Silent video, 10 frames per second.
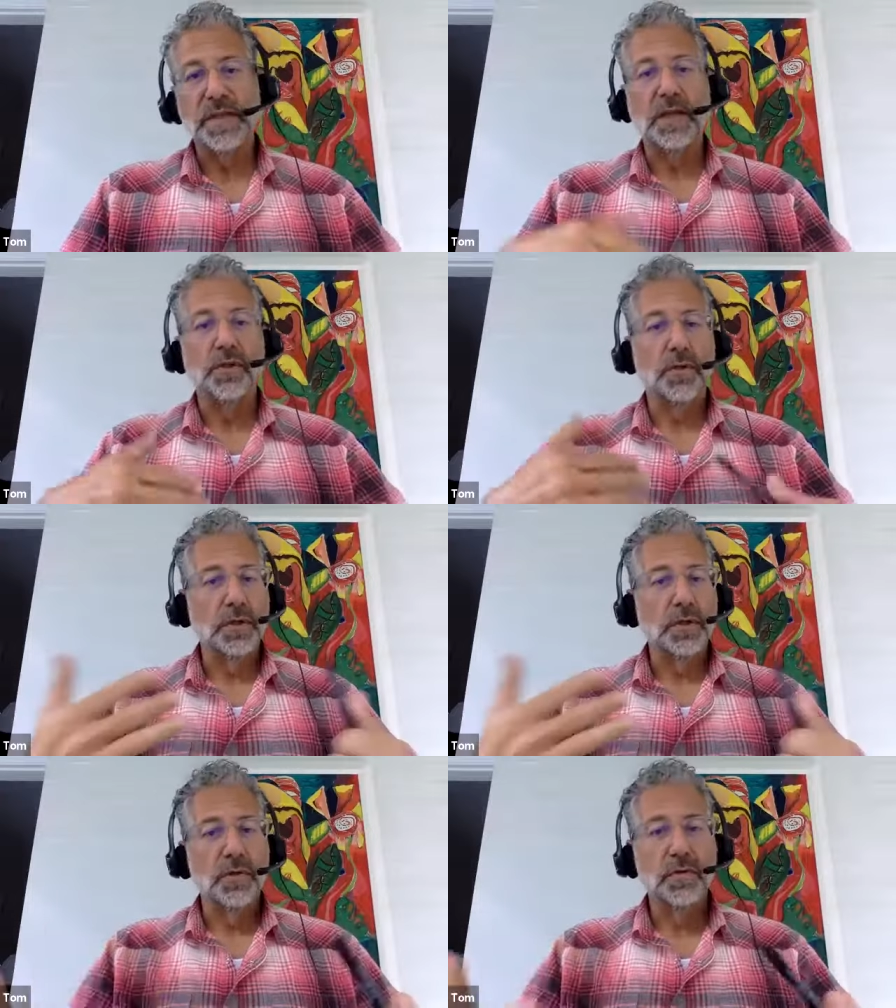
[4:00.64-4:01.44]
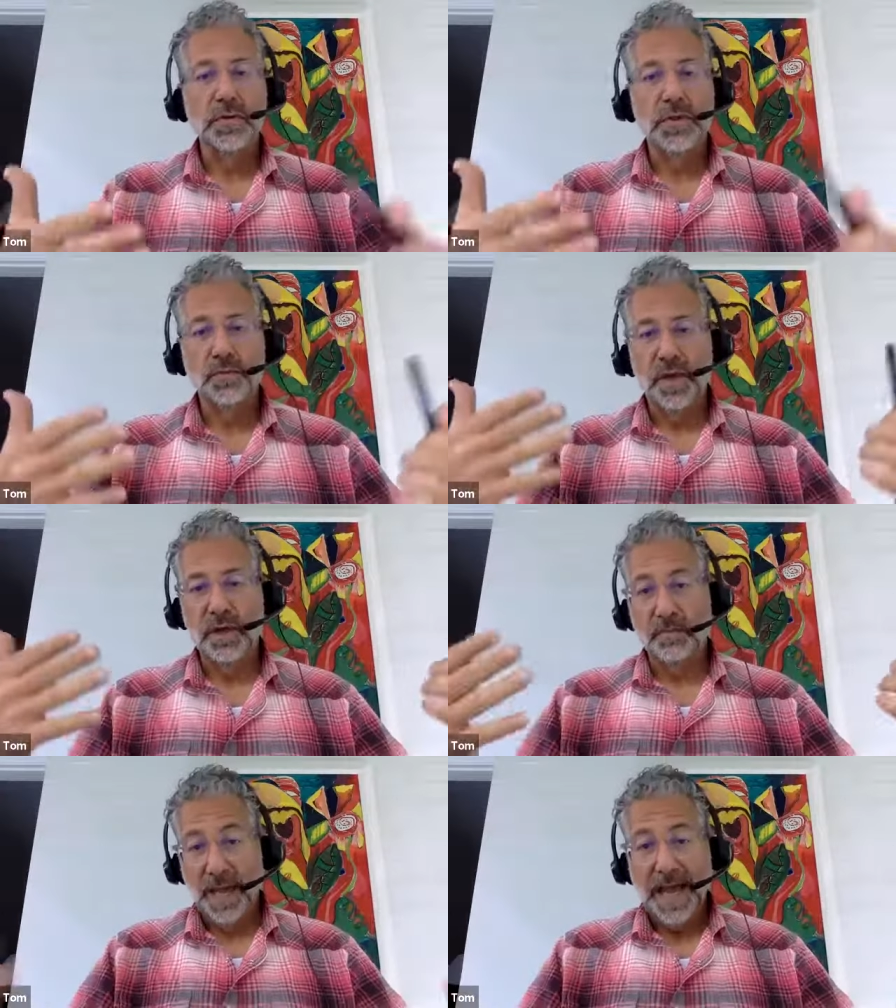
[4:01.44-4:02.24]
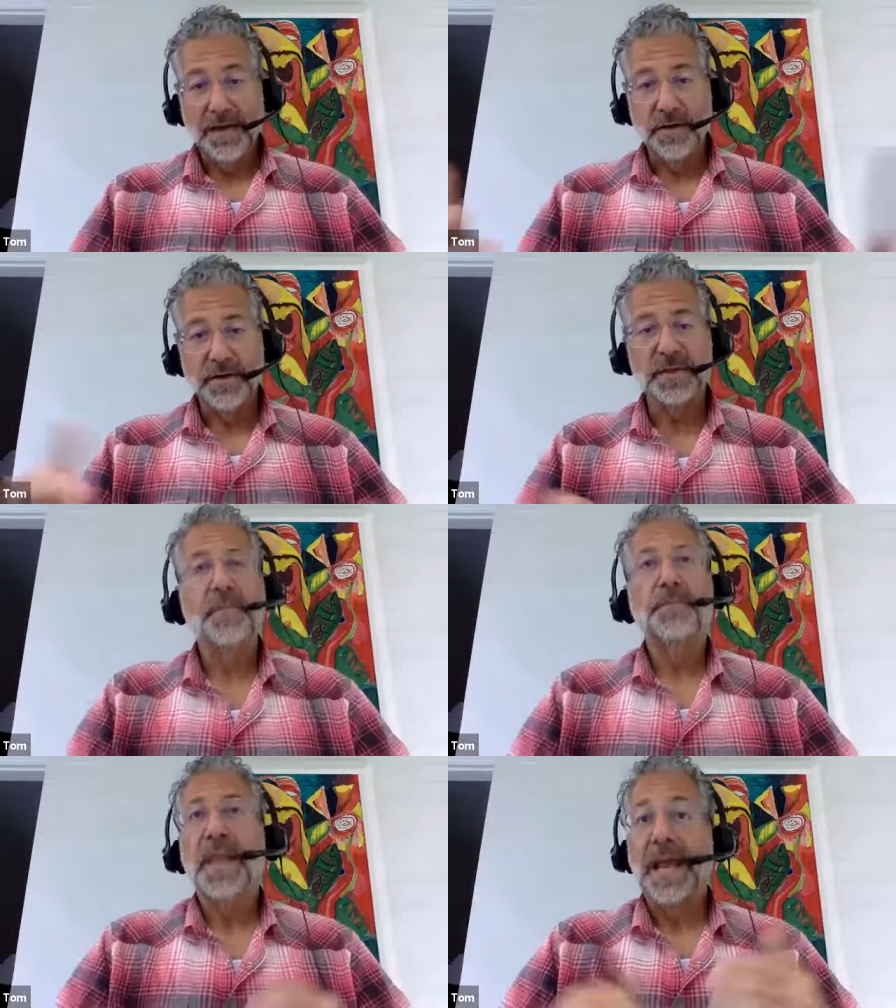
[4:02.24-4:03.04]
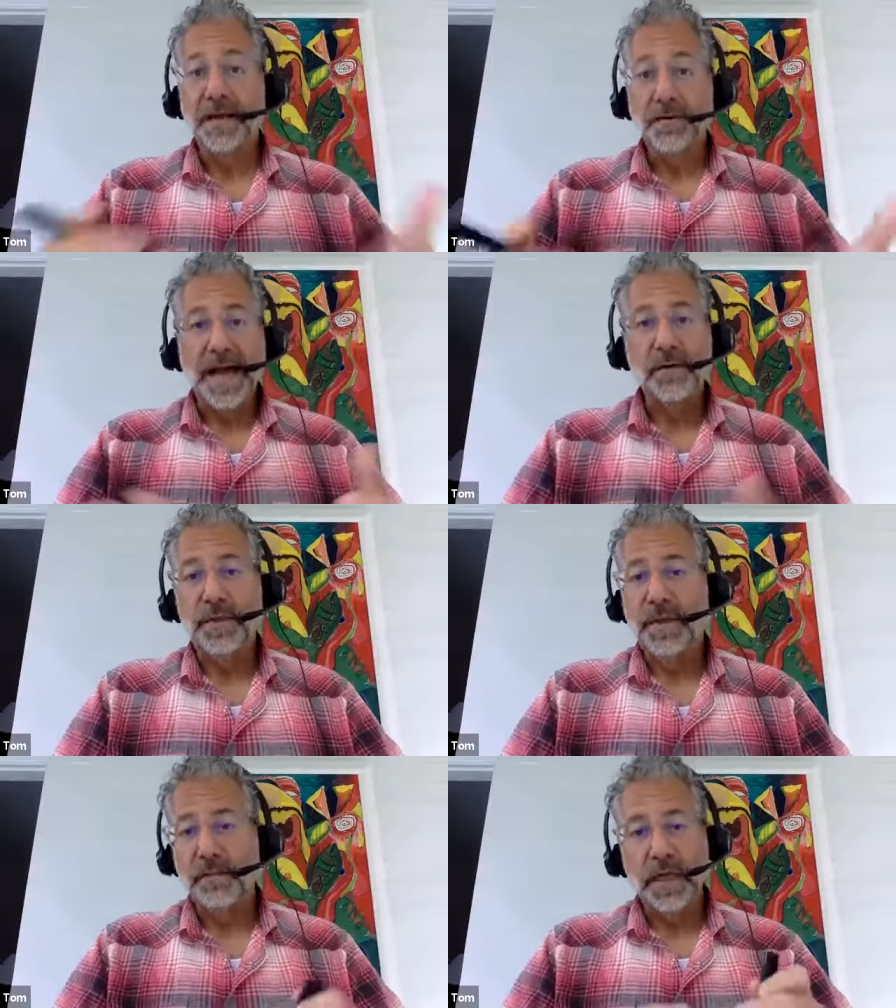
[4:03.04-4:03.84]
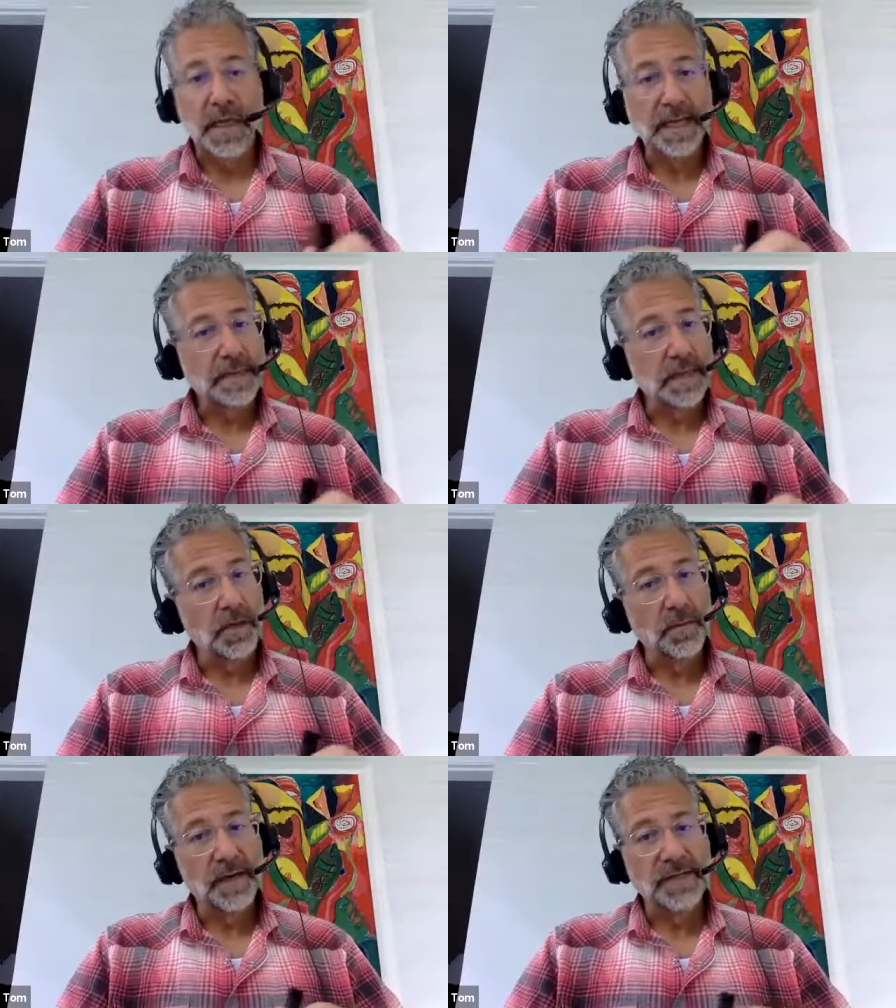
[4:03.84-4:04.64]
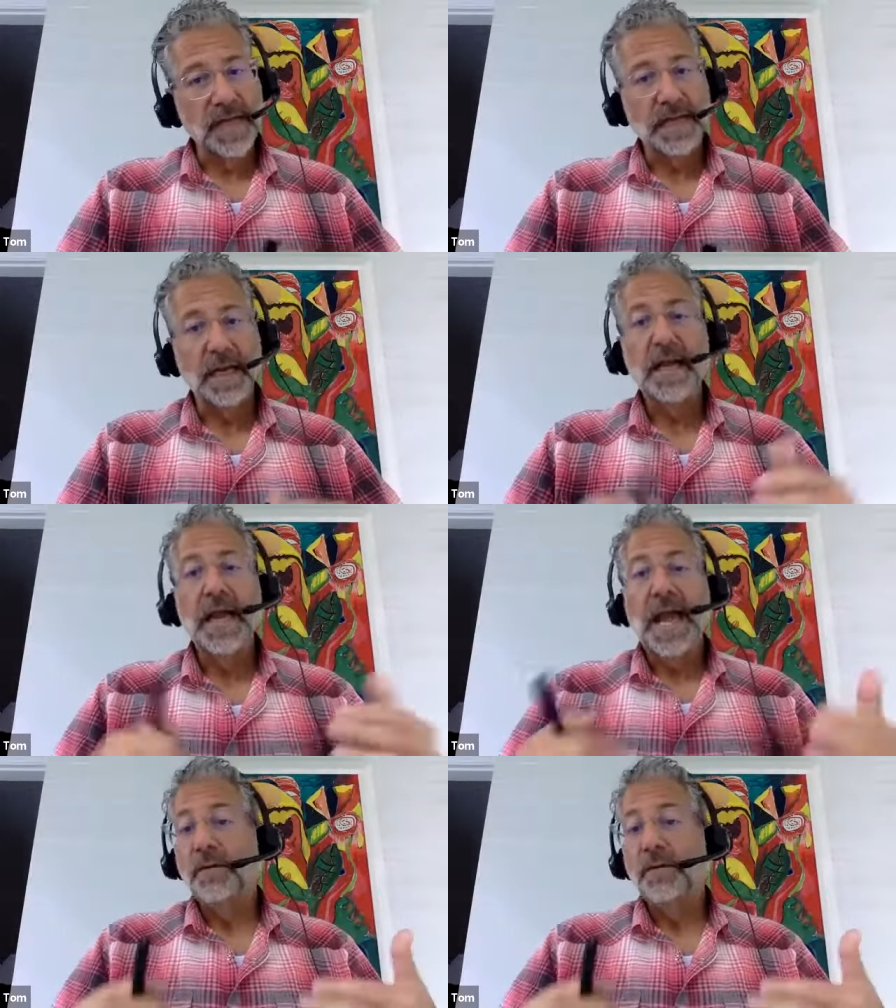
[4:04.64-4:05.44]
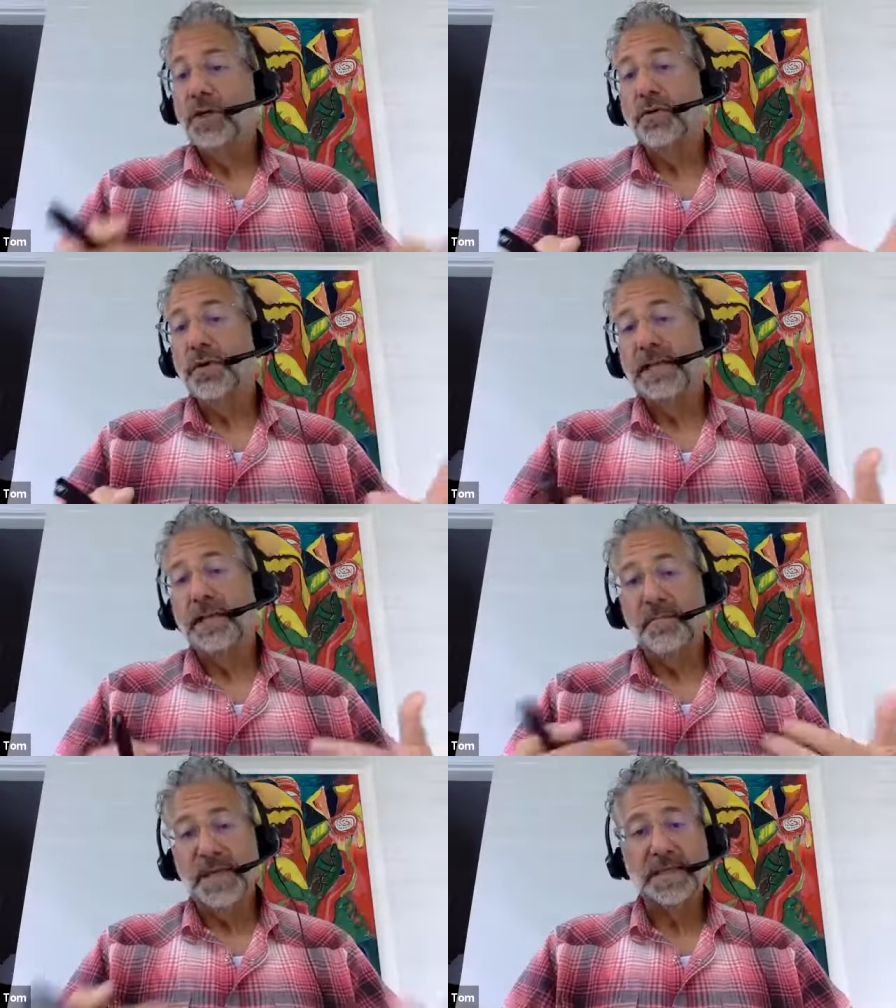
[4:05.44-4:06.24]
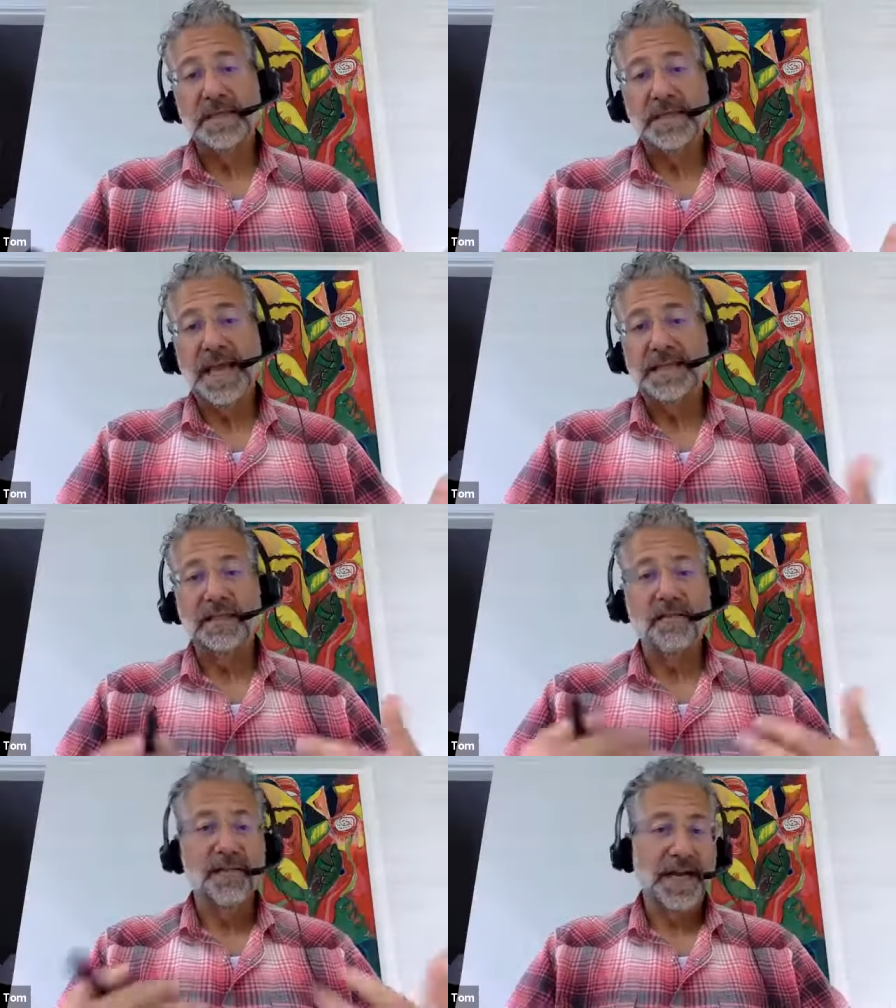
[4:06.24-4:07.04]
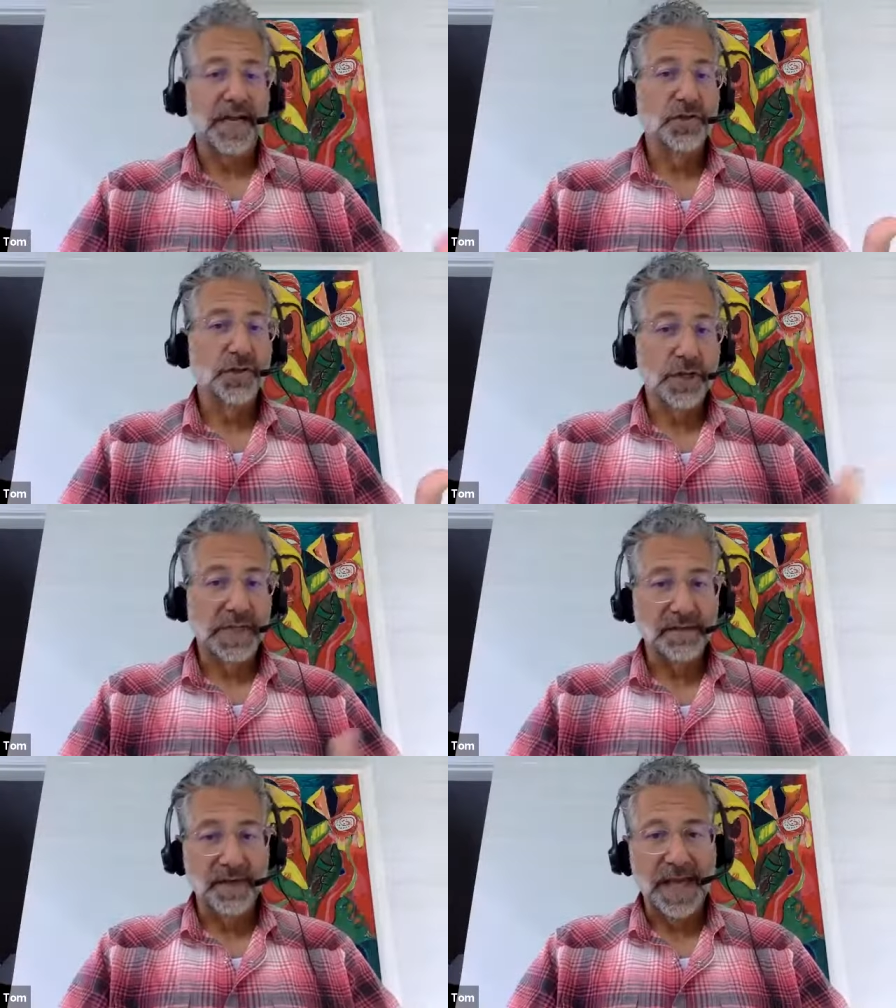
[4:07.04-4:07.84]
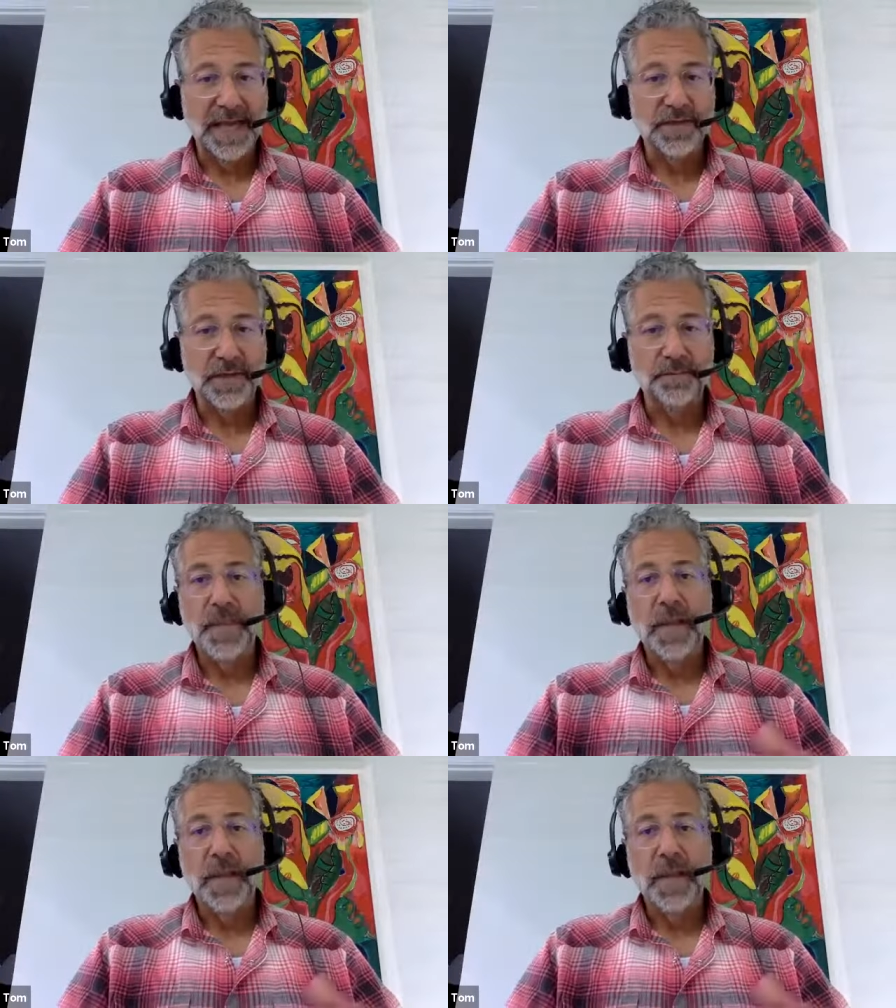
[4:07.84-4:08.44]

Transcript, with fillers: that you could use with buyers interact with them, collect a little bit of data, and it would create the business case, the financial justification,